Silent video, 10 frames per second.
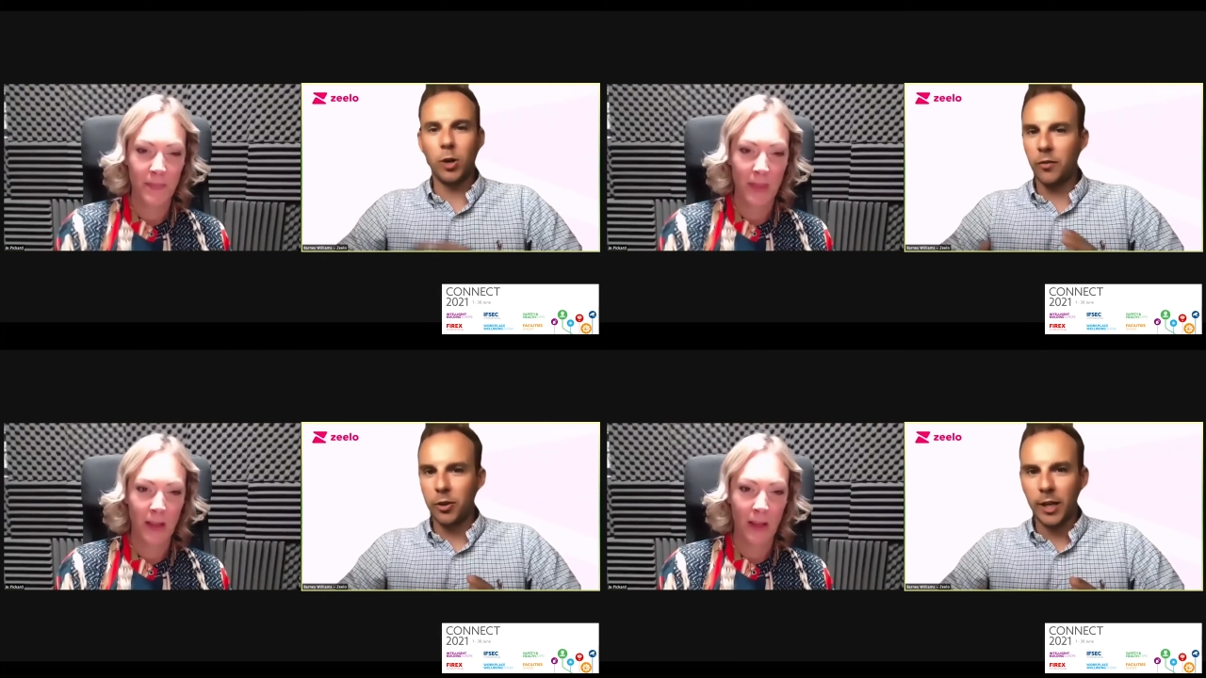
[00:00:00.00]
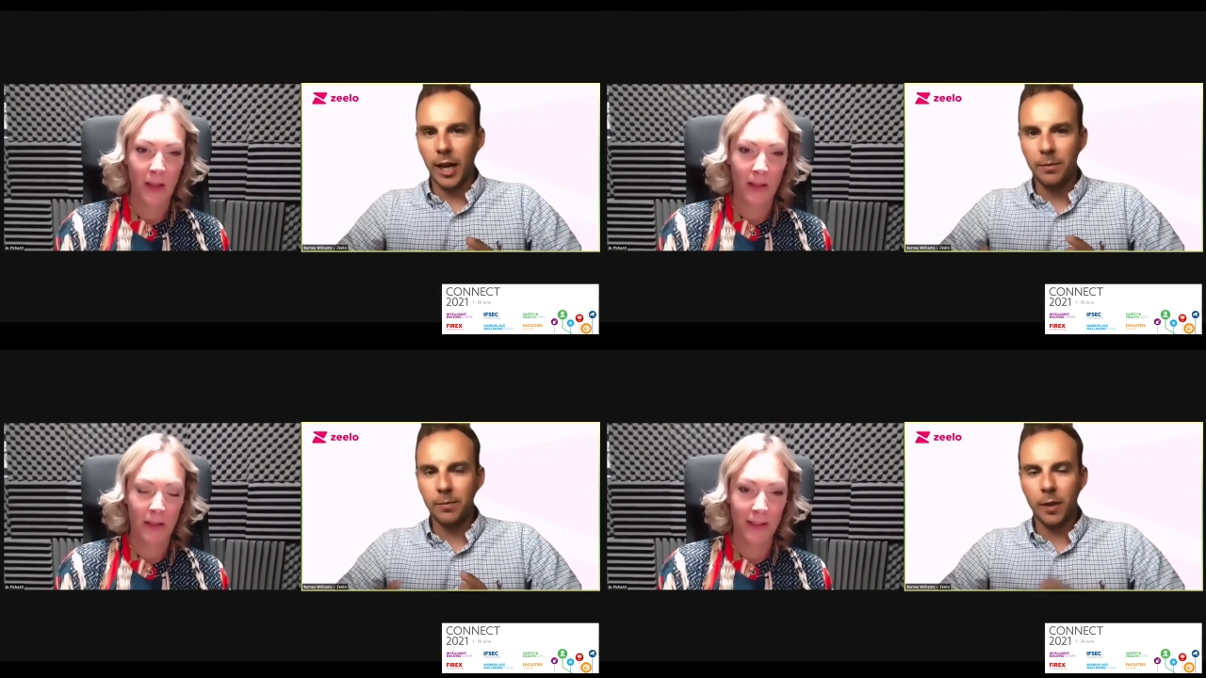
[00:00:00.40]
Speaker 1: over
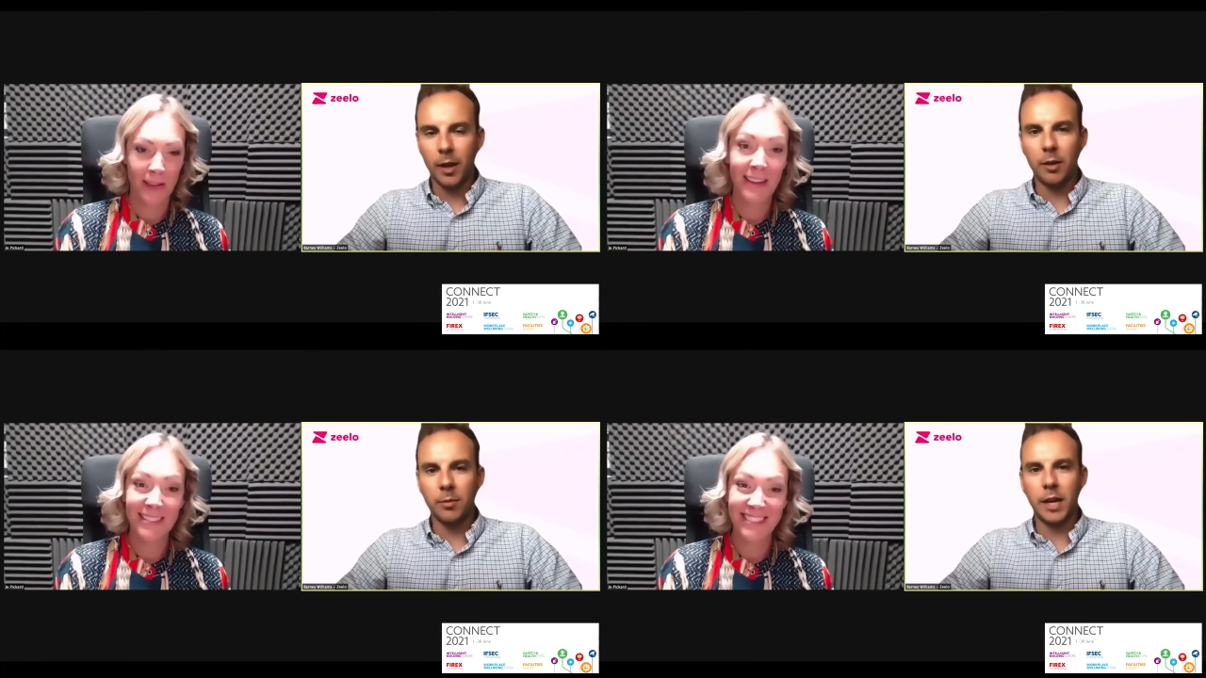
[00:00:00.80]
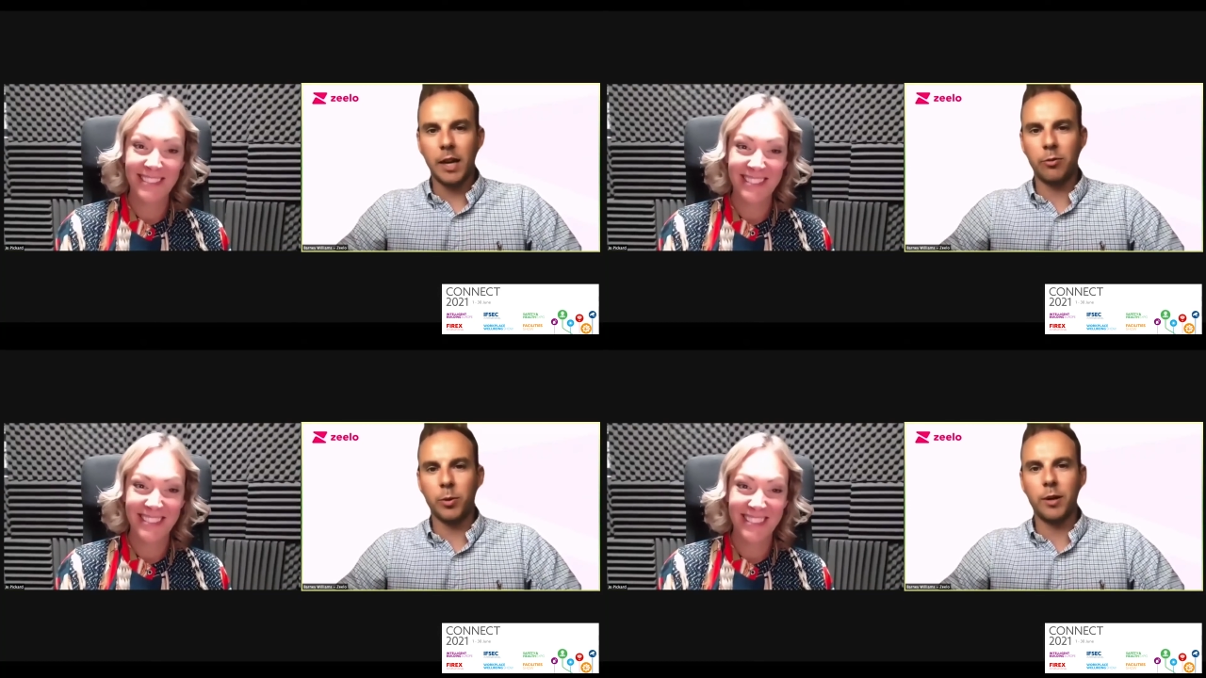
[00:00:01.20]
the UK, um,
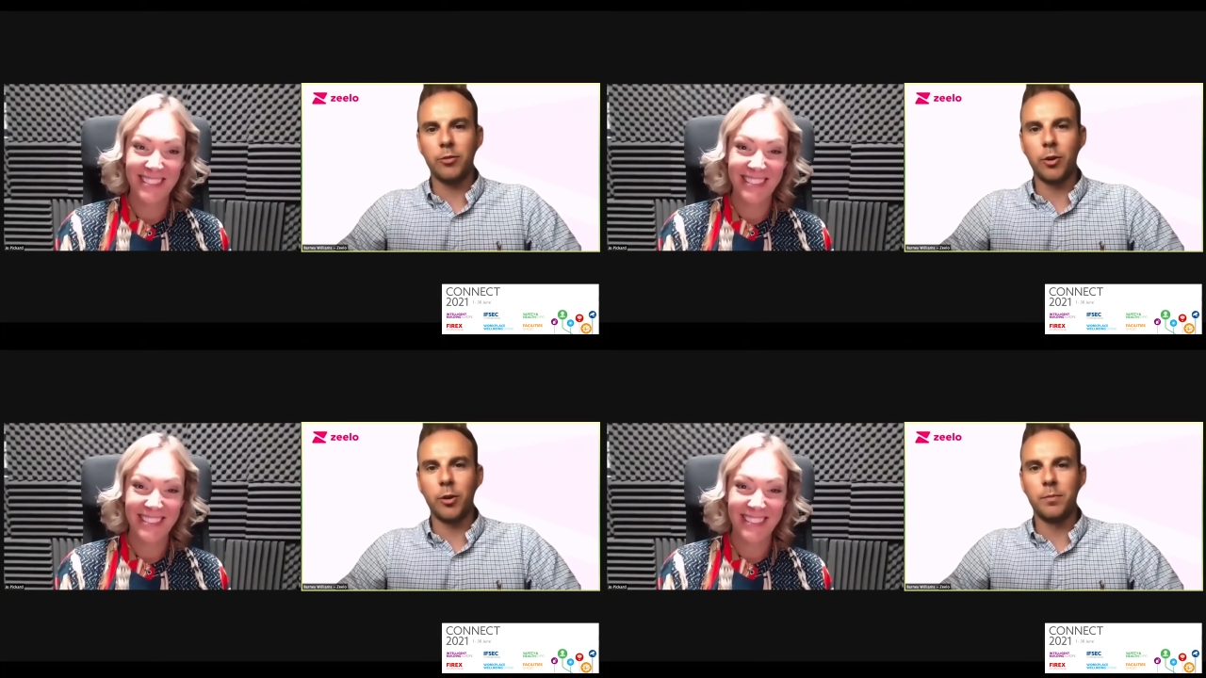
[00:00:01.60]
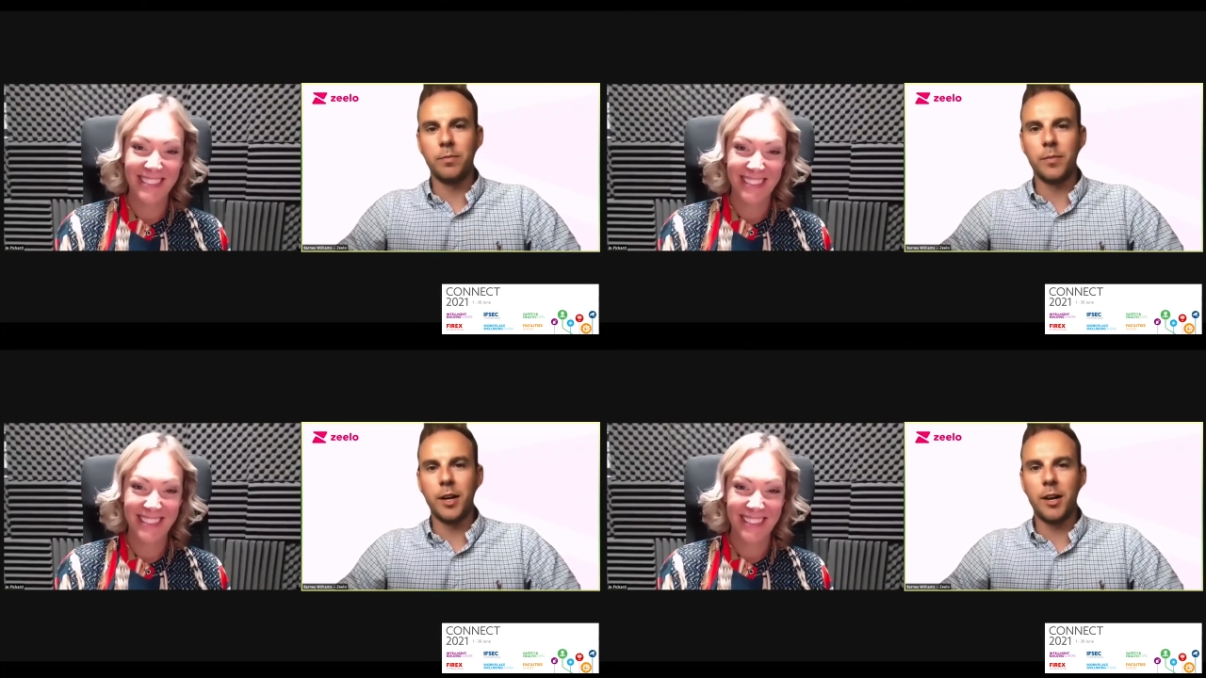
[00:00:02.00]
everywhere
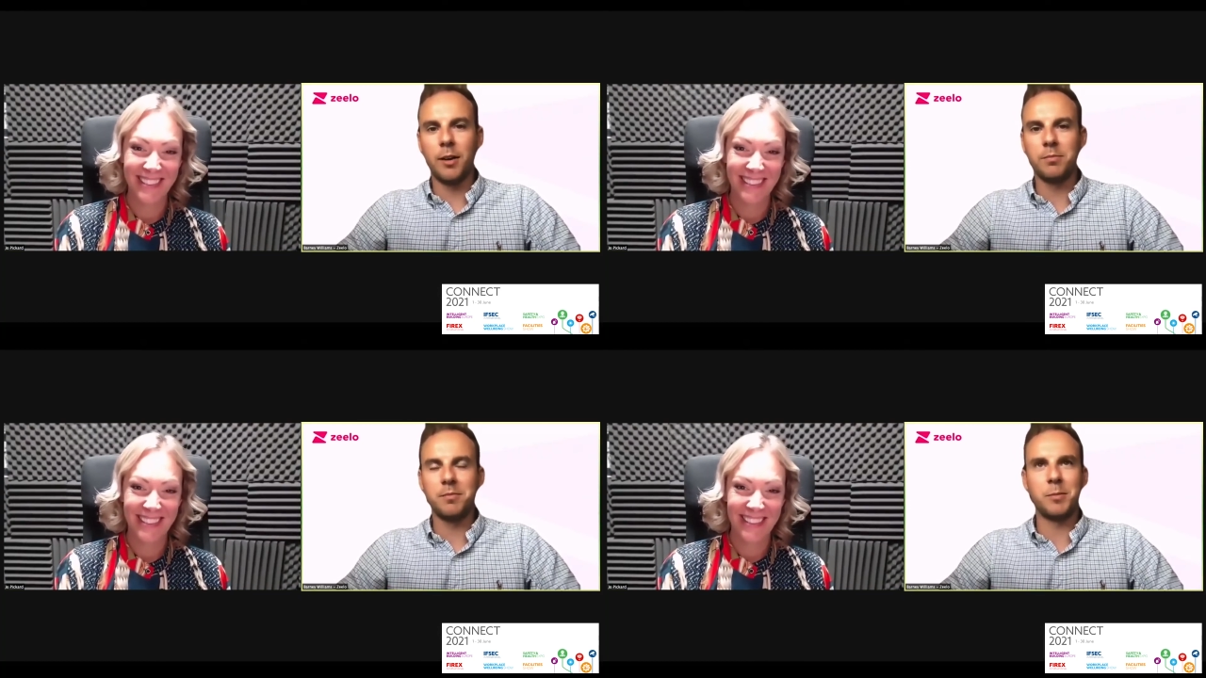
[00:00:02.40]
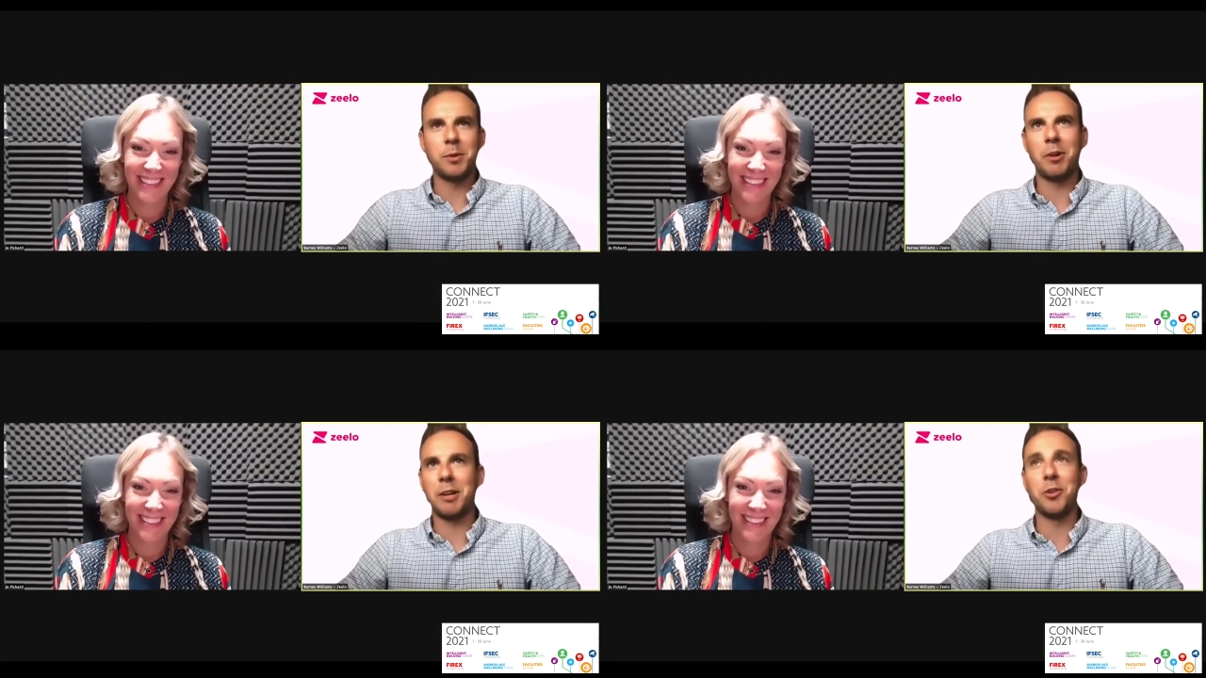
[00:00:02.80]
from um, we're
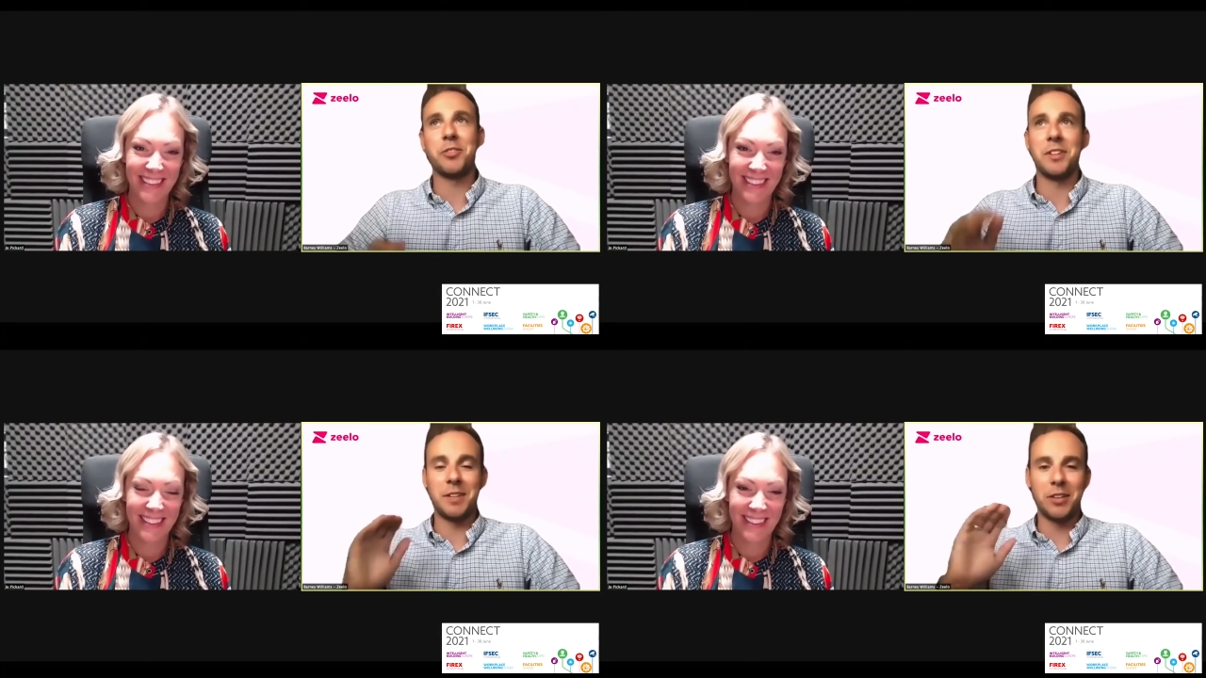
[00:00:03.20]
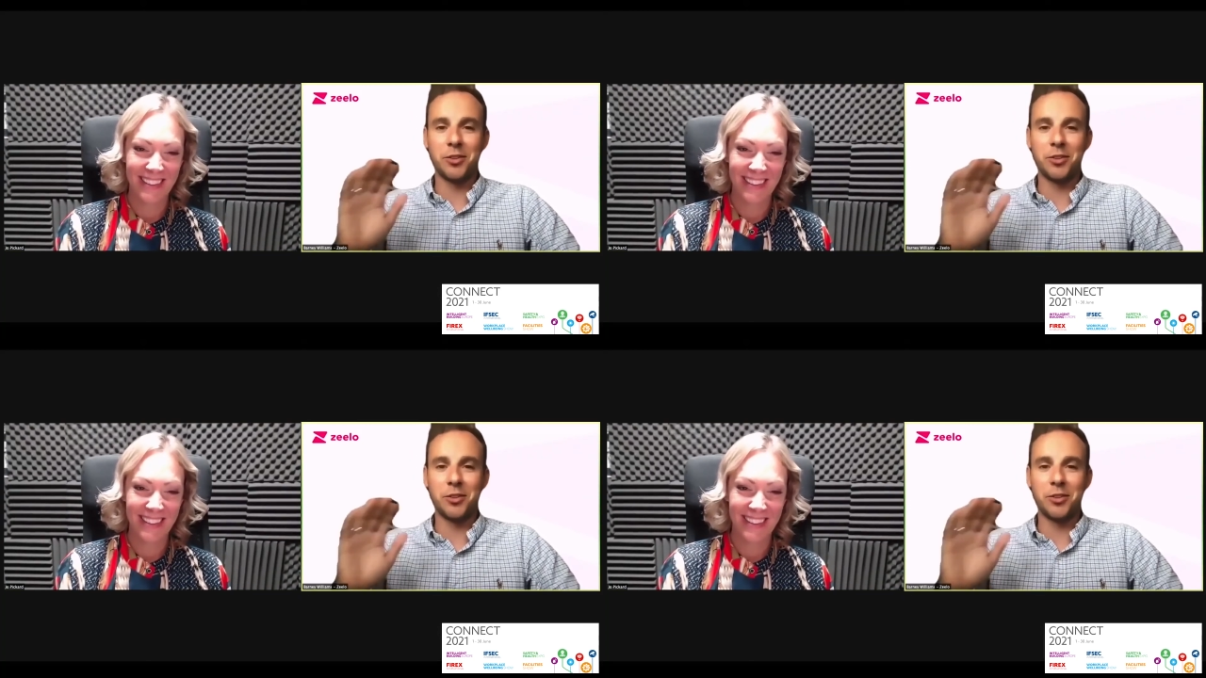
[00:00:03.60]
running routes in, in,